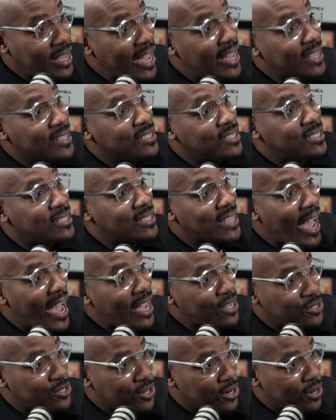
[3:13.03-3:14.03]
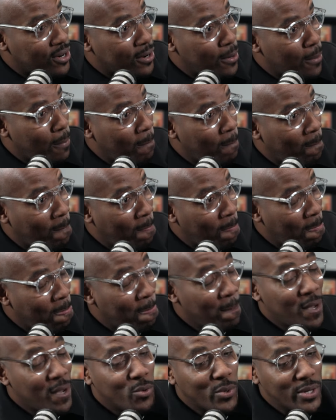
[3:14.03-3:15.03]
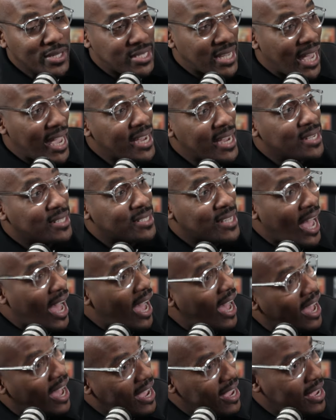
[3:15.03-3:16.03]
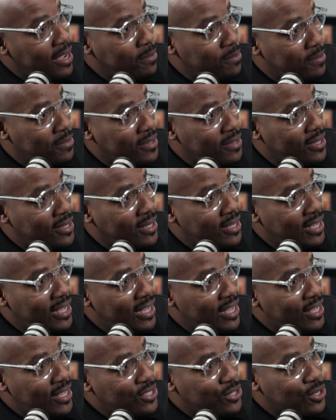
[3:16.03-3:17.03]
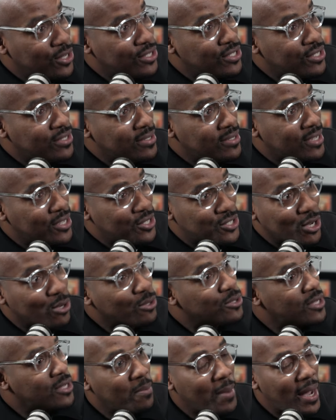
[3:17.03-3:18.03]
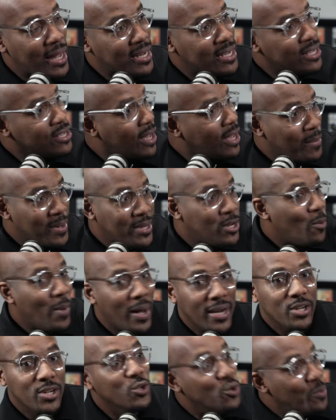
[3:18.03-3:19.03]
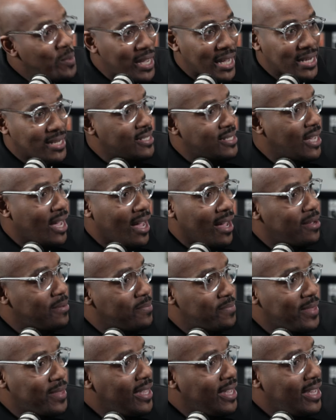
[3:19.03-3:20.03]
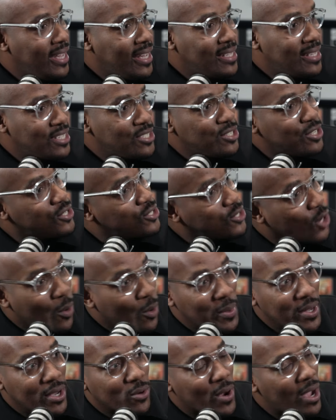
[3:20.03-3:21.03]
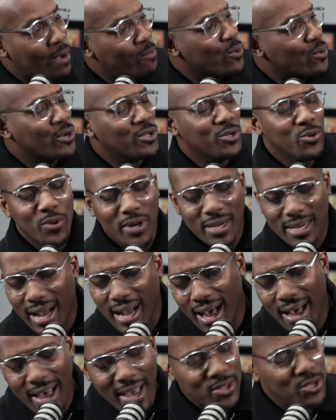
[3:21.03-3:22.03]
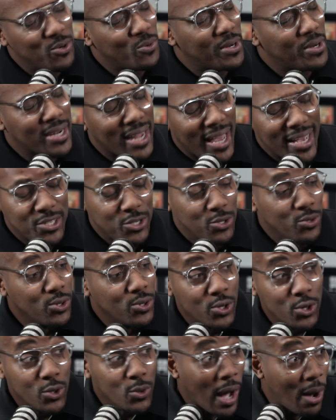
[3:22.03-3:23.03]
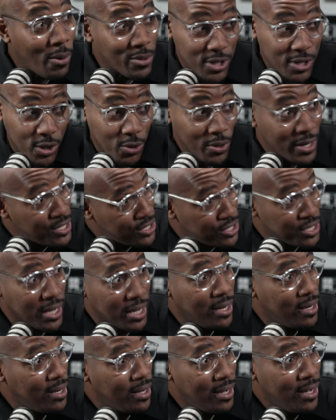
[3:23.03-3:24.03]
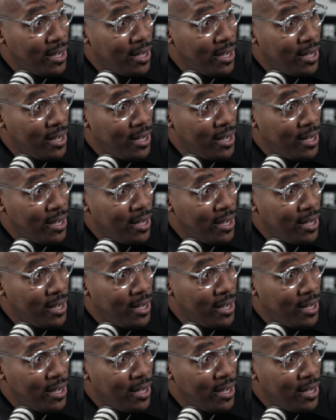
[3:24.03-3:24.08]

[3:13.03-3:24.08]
and stature would take time to show somebody. I mean, nobody knew me at the time. To just show me around, bro, you were kind, you were nice. You knew I was a Christian.